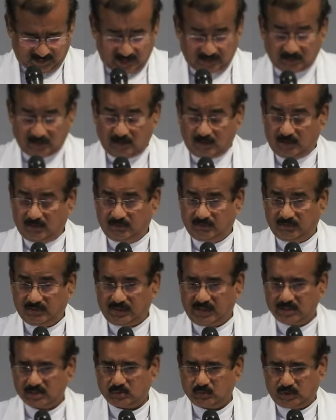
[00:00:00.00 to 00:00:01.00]
can
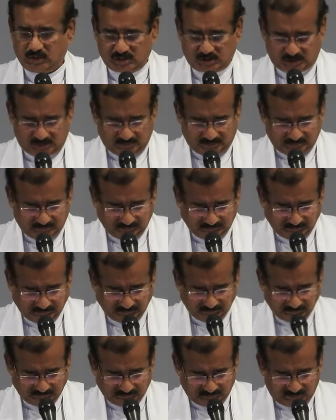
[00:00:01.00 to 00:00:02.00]
offer its worship
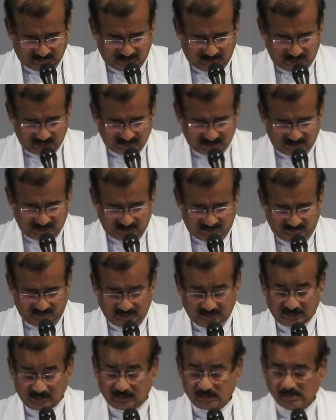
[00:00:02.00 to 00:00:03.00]
as a
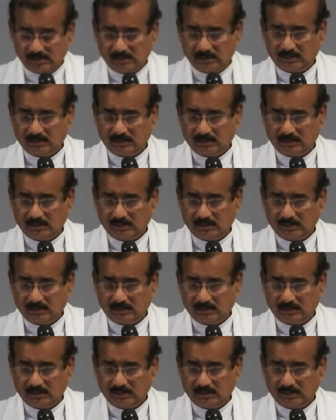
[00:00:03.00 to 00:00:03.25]
living,